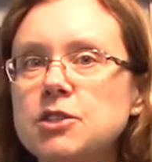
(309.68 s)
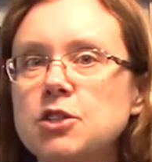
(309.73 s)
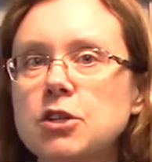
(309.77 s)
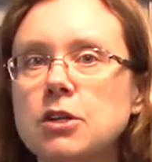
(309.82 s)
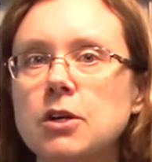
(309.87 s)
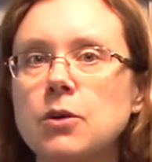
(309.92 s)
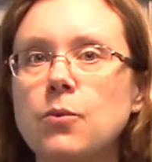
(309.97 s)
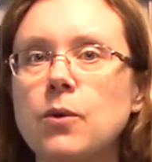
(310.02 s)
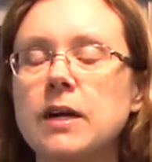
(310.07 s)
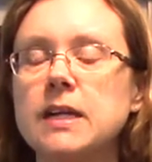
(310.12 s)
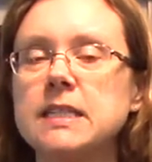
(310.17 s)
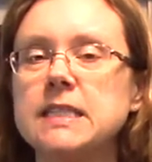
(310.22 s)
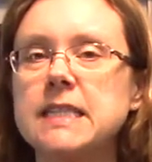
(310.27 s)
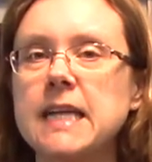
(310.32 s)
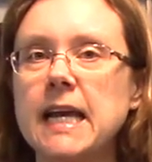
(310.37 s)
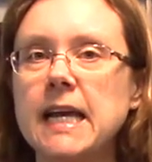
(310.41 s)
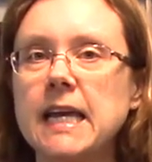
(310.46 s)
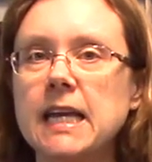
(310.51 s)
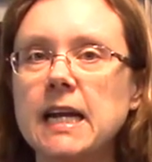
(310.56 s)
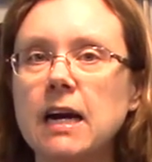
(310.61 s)
you're going to want to
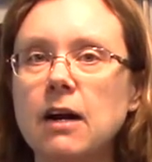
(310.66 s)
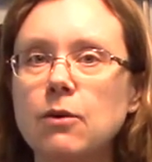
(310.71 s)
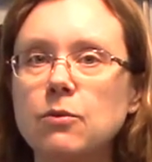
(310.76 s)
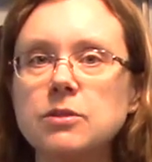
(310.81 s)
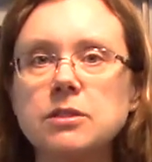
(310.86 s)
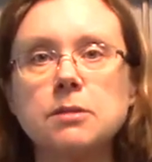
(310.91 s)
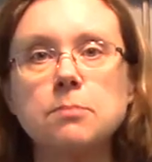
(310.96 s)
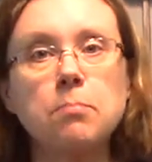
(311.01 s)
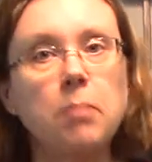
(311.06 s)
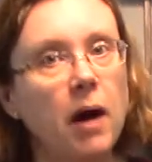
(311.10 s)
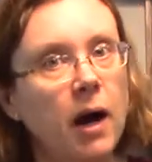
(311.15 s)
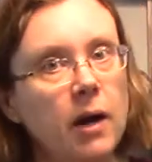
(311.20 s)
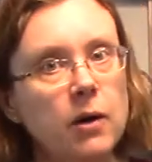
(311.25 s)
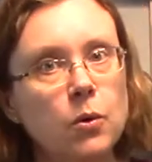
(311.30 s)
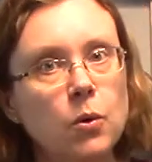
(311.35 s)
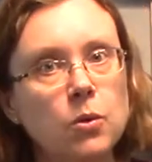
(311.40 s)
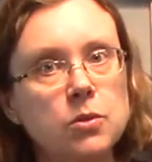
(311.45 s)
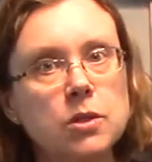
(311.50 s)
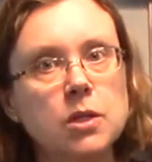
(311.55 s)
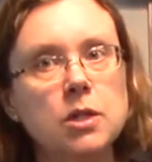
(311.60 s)
take it out with some pot
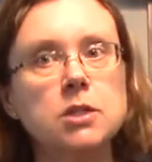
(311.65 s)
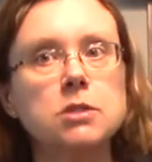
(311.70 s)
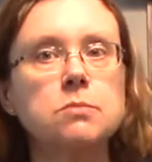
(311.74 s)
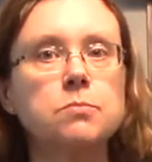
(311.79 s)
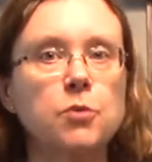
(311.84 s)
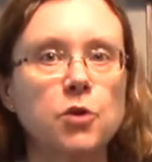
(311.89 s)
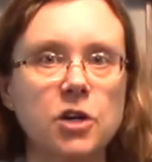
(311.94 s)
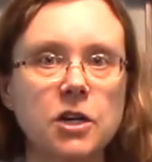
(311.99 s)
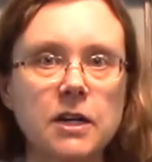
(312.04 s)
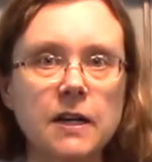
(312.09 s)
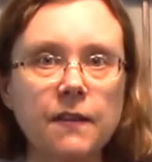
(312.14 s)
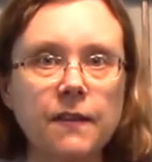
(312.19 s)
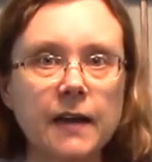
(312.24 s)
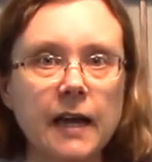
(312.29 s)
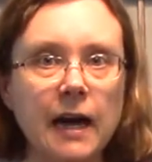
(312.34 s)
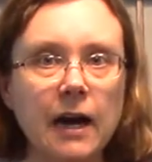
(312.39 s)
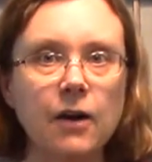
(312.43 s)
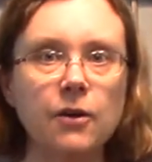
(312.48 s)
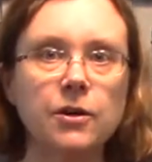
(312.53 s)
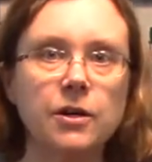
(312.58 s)
holders, put it on the
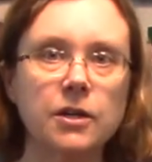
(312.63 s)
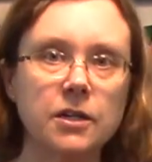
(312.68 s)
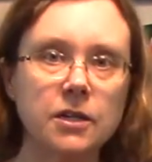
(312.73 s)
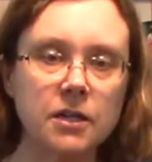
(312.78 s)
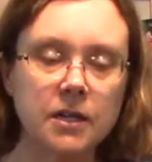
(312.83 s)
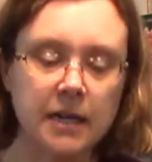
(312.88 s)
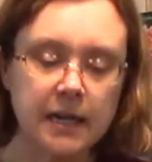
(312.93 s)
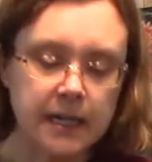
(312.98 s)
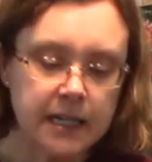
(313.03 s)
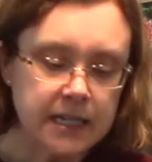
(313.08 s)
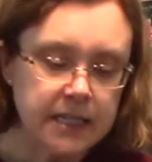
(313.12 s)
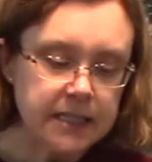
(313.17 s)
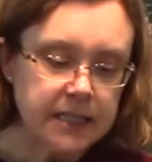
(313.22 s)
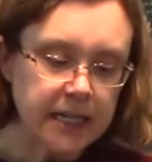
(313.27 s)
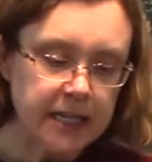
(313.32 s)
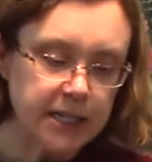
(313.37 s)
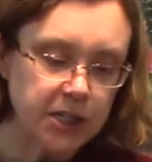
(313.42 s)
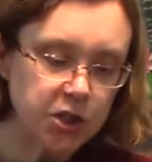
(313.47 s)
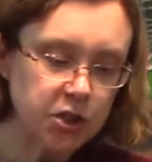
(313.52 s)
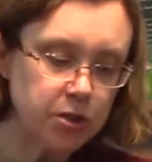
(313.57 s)
counter,
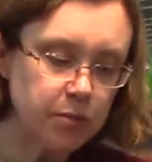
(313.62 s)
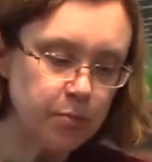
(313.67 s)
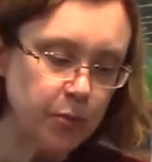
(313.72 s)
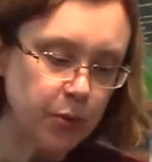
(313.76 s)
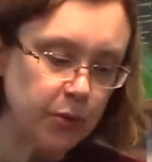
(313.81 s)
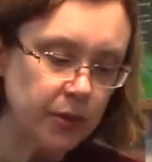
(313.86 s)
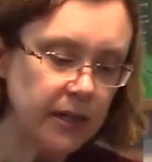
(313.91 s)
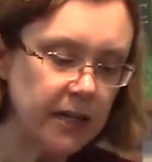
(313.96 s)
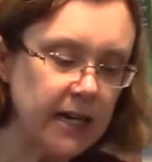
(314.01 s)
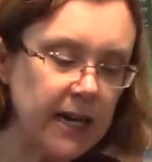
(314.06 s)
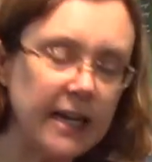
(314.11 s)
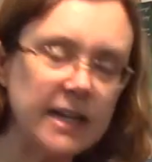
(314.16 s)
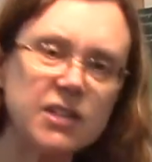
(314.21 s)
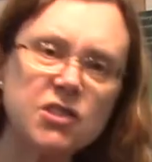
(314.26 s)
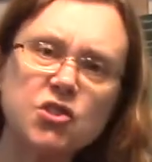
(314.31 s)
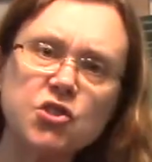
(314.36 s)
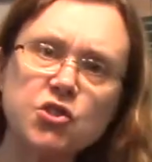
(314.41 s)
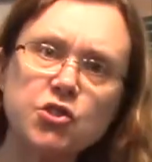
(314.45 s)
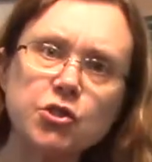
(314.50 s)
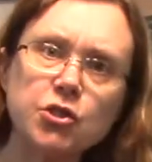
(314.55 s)
take your spoon and kind of
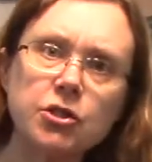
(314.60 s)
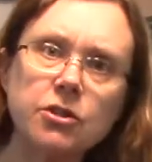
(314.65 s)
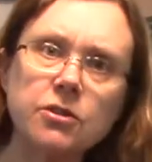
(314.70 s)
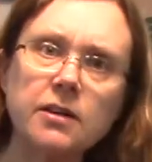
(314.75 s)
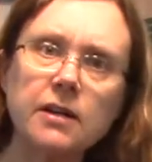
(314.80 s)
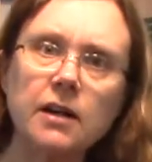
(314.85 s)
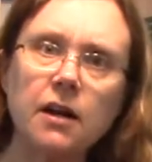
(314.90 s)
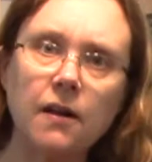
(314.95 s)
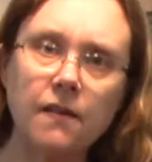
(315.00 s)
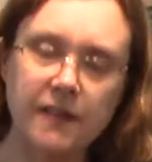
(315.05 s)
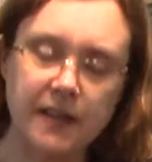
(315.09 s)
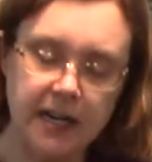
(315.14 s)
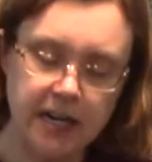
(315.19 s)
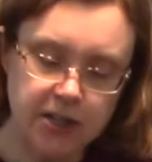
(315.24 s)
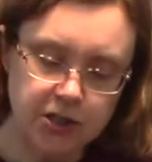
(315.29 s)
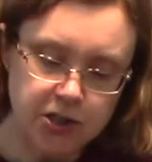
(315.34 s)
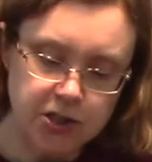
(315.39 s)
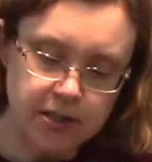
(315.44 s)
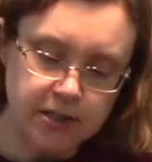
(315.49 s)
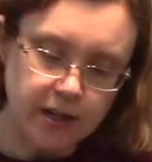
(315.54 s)
stir in all the
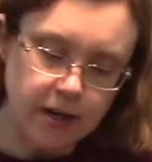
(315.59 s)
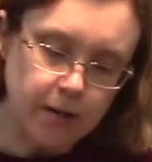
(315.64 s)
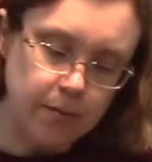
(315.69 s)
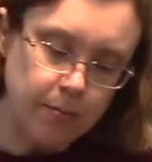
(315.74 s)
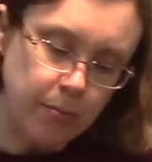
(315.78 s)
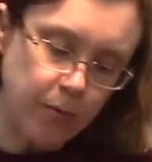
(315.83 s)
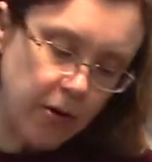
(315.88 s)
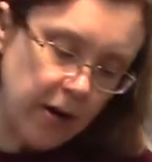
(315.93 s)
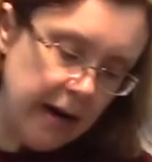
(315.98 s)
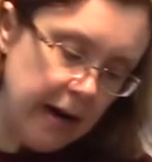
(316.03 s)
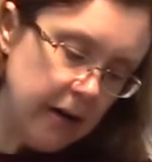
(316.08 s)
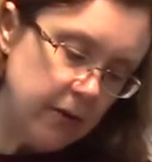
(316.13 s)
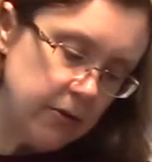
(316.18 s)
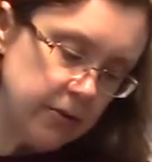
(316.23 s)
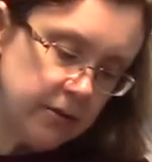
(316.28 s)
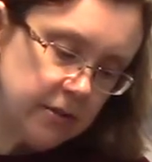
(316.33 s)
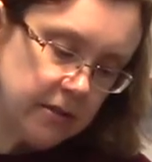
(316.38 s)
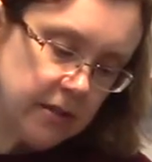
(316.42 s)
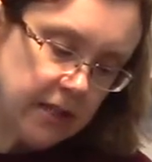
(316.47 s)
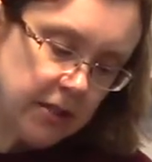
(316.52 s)
edges that are
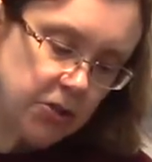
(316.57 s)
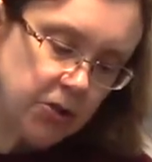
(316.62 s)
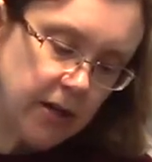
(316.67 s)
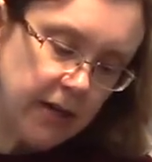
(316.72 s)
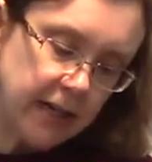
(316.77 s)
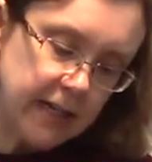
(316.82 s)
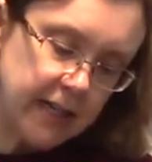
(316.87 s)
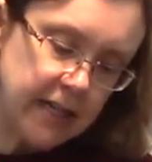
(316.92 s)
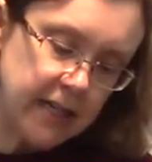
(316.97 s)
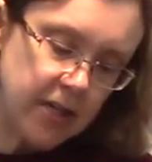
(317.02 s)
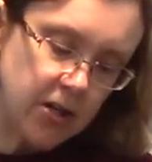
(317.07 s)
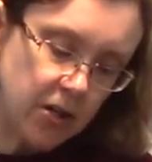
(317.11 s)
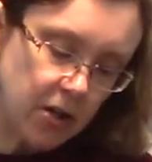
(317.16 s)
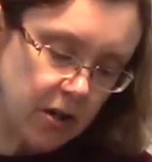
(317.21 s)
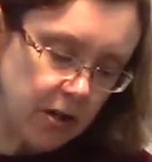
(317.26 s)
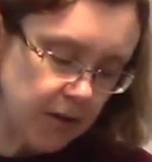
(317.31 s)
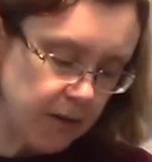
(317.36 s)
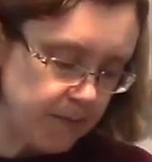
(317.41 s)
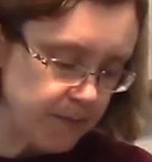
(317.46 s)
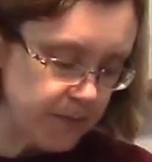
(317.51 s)
brown and try to get it
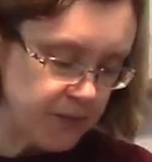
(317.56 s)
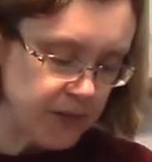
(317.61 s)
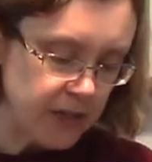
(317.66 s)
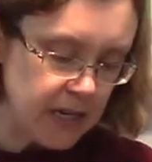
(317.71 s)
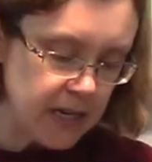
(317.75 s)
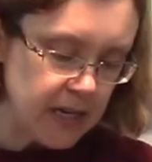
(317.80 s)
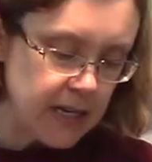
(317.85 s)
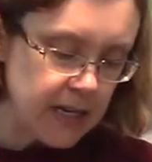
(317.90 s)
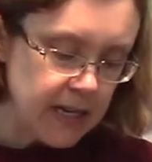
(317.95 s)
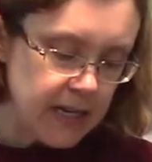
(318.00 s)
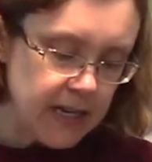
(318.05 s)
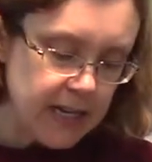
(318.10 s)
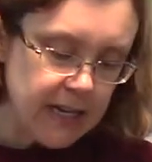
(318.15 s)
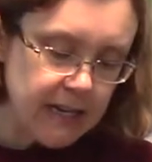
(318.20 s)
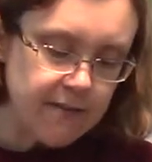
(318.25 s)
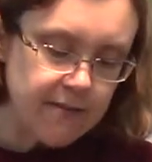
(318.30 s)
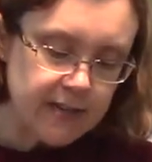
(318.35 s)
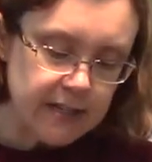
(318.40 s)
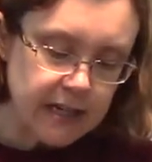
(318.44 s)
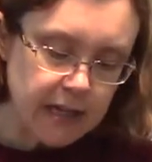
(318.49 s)
all
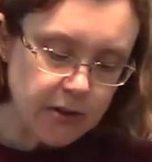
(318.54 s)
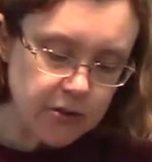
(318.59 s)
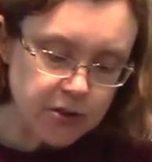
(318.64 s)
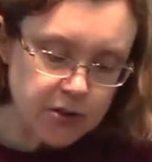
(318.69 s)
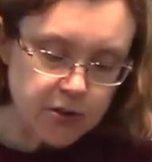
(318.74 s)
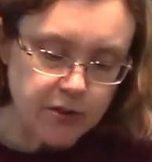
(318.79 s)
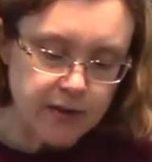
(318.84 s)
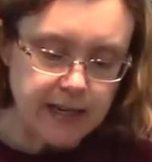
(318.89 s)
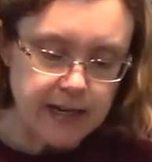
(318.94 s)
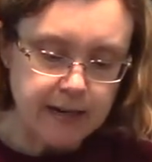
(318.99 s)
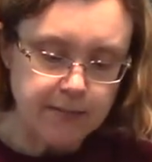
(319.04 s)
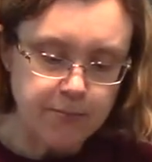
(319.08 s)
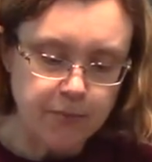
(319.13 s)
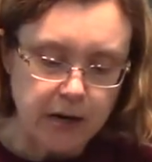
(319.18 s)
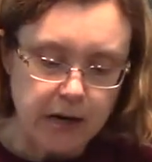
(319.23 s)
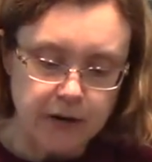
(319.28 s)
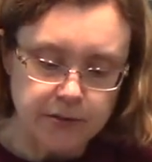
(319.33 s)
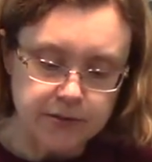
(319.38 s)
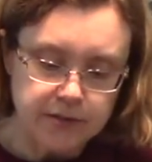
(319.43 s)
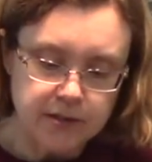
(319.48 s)
evened out so that it
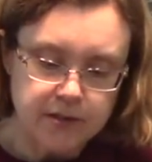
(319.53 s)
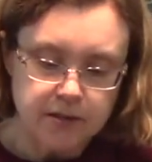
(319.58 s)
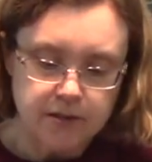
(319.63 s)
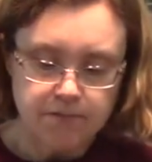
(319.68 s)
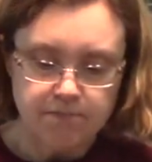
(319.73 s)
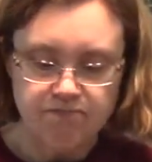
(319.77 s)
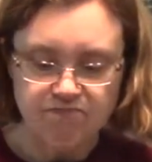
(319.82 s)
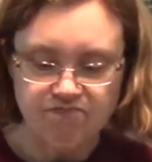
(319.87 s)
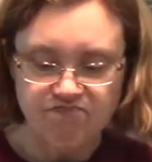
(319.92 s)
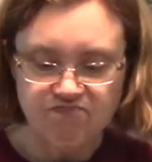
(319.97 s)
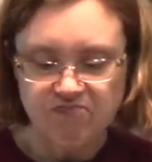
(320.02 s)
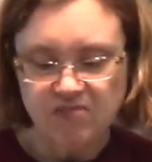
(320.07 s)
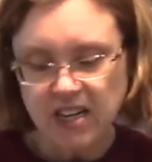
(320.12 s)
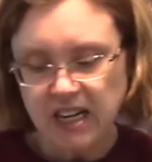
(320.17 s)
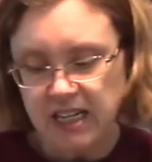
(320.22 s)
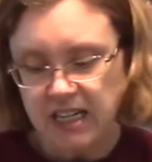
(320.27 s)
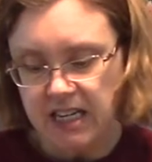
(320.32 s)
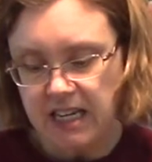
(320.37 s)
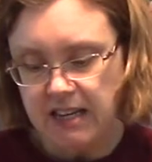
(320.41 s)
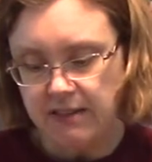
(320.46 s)
browns
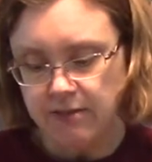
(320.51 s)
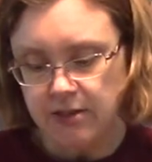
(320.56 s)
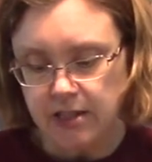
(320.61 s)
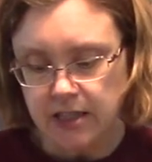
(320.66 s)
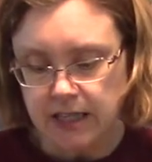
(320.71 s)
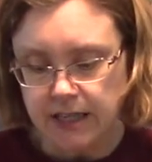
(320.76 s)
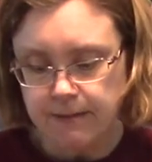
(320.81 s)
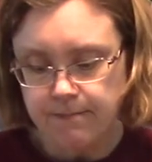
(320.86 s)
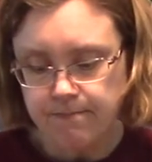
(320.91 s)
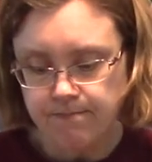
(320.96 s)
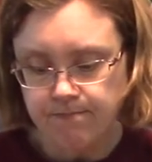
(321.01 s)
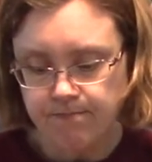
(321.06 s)
kind of evenly.